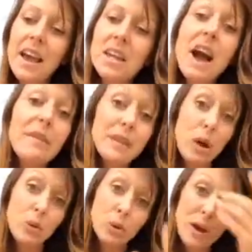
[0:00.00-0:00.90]
You have that
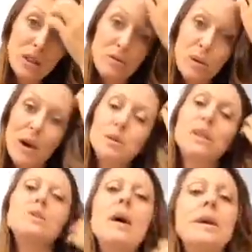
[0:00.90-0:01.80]
all the way throughout
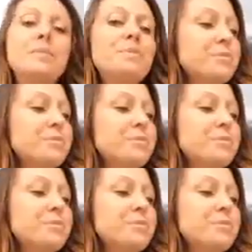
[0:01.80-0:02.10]
as well.